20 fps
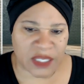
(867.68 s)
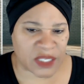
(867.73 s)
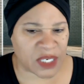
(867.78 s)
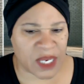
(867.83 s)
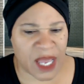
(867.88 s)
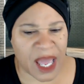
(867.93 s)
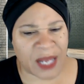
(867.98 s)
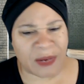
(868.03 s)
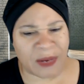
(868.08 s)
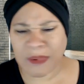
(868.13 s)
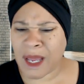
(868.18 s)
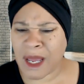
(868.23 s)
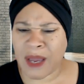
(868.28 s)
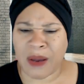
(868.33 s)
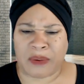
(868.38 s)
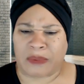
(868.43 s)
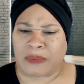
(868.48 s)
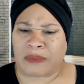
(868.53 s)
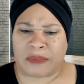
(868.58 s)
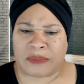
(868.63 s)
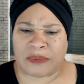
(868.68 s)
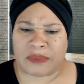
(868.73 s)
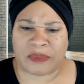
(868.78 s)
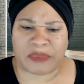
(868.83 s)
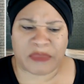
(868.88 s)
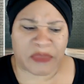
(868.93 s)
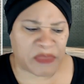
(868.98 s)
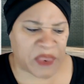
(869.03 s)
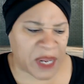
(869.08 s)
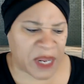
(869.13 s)
She, I don't know,
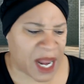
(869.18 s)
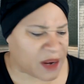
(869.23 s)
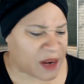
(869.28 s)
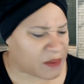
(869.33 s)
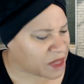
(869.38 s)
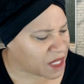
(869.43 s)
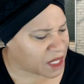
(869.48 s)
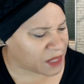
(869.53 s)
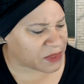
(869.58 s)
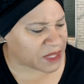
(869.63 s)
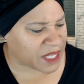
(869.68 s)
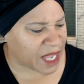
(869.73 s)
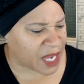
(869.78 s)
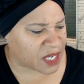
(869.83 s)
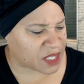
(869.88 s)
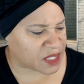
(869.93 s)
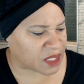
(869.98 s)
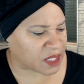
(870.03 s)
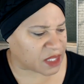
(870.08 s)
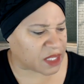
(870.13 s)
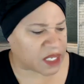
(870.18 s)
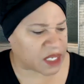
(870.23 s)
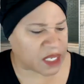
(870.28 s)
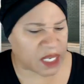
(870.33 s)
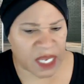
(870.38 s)
but I don't think it was Ashley.